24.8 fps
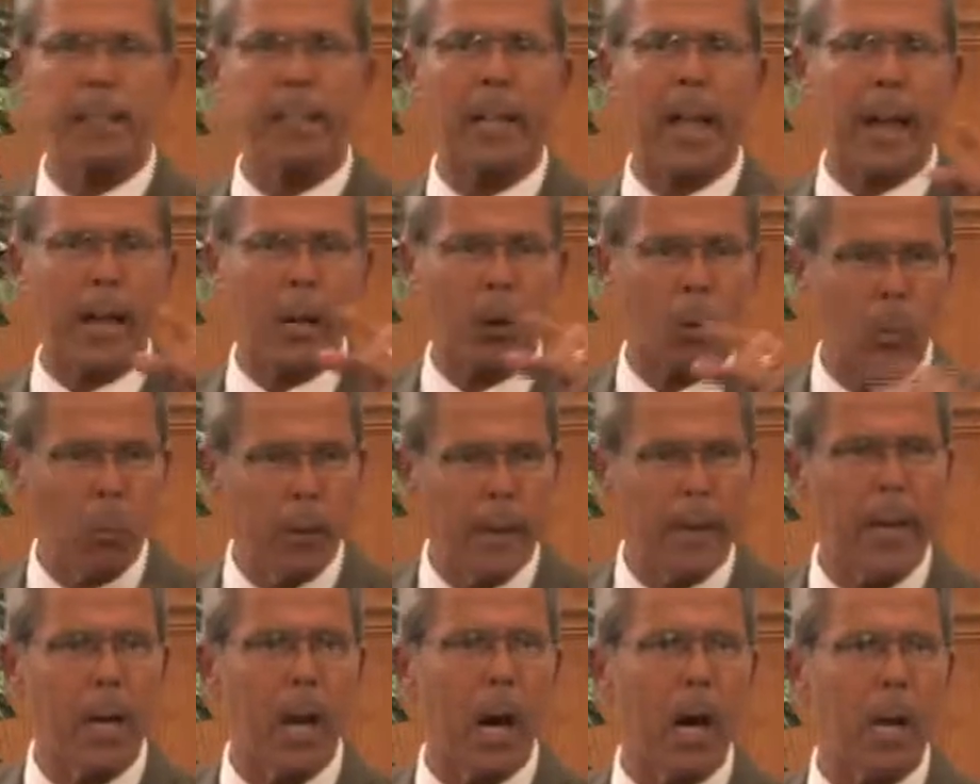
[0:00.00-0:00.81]
like
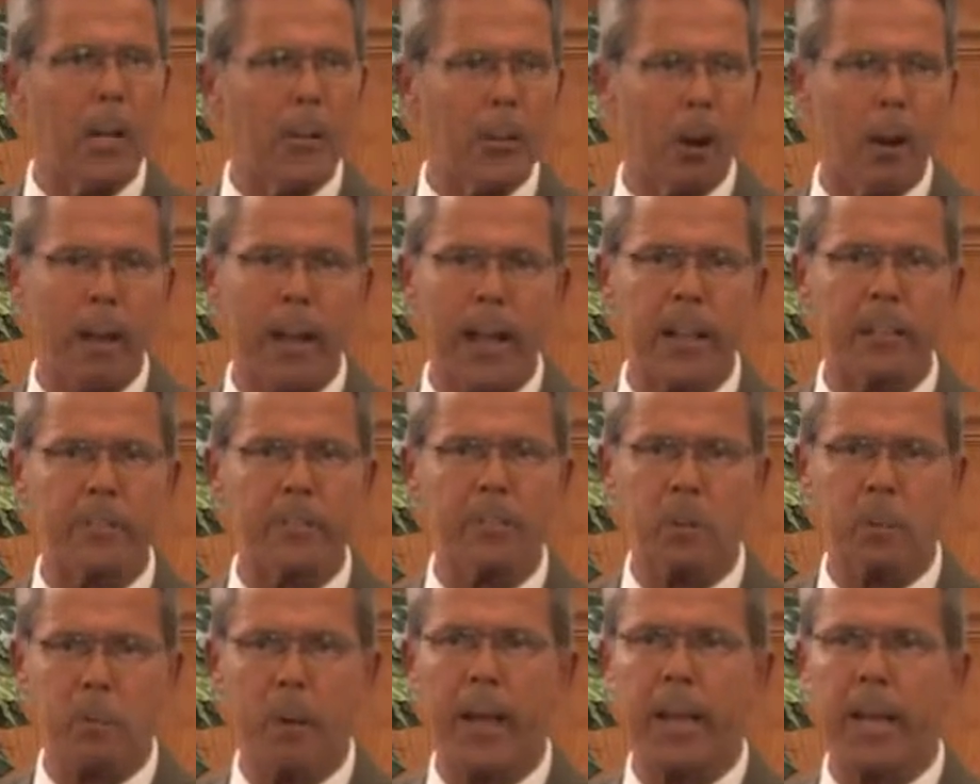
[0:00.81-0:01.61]
we
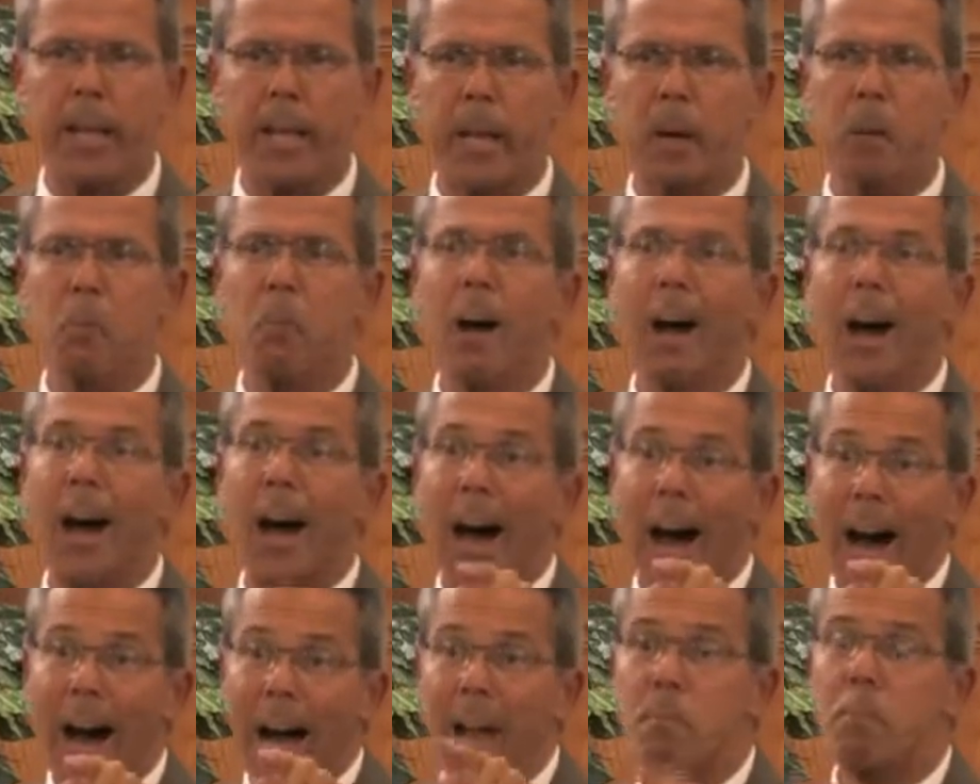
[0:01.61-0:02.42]
underestimate him,
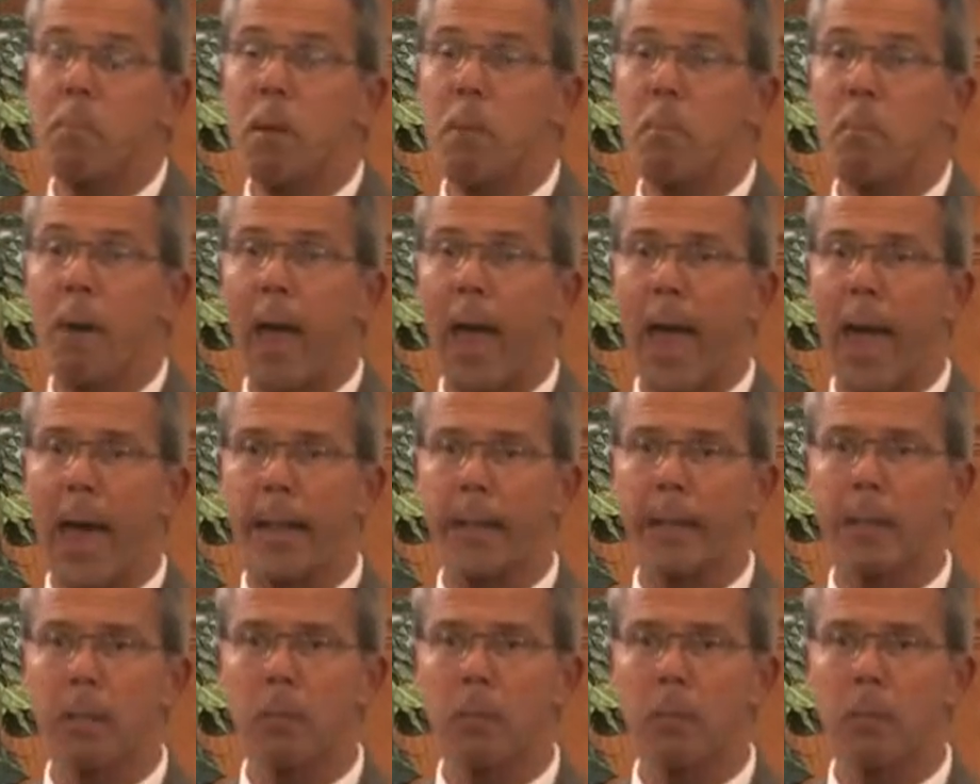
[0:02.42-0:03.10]
I'd be mad.